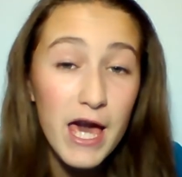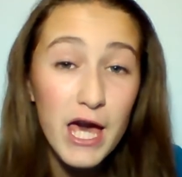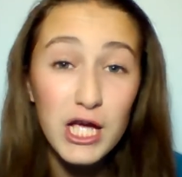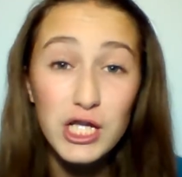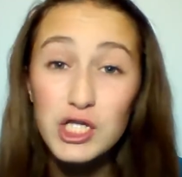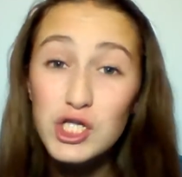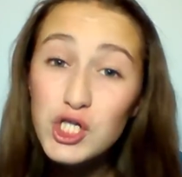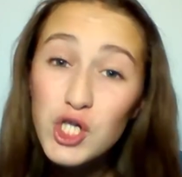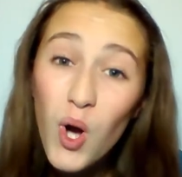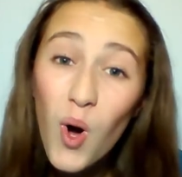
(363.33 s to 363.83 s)

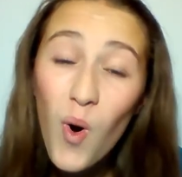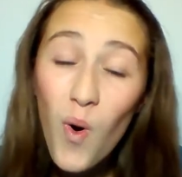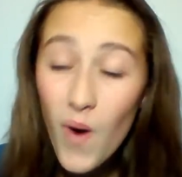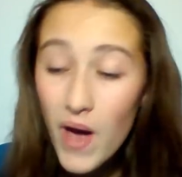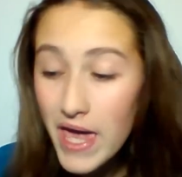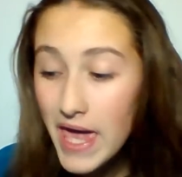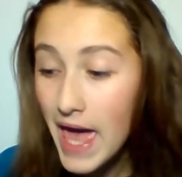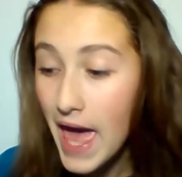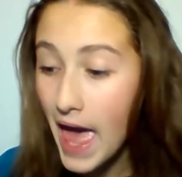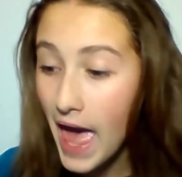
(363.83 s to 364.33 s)

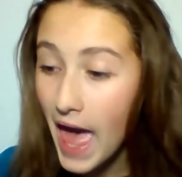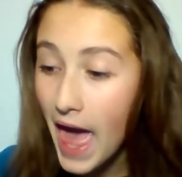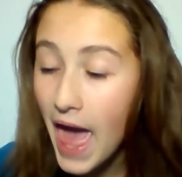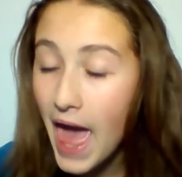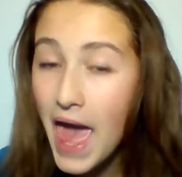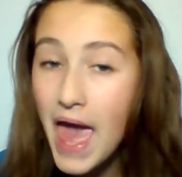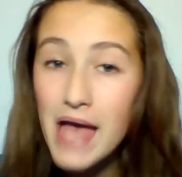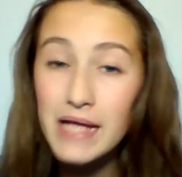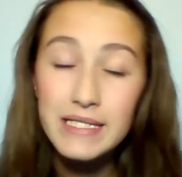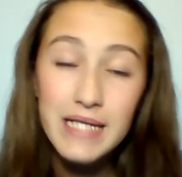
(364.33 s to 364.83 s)
Enjoy,
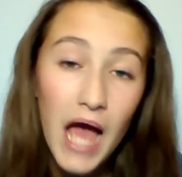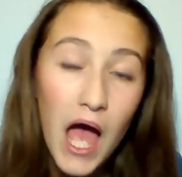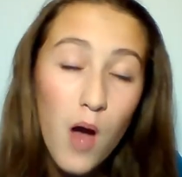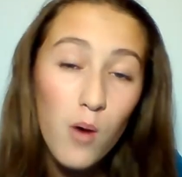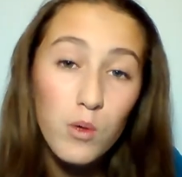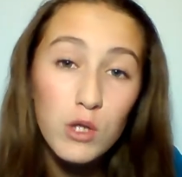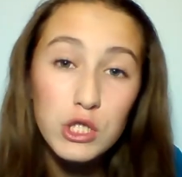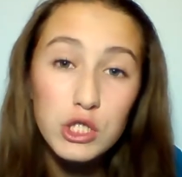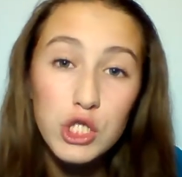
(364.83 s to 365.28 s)
and I will